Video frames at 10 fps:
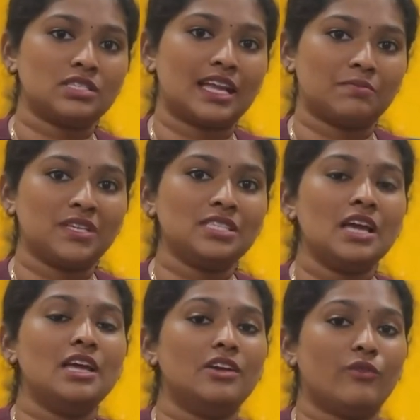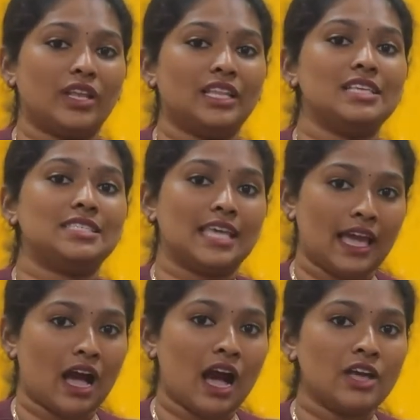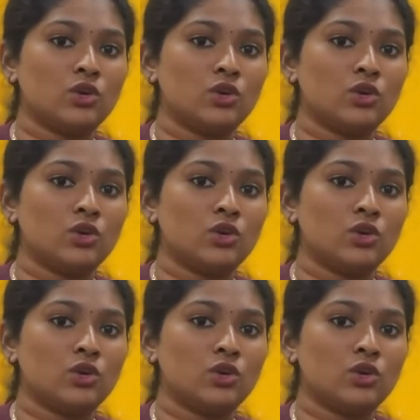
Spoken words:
That means when they say ah,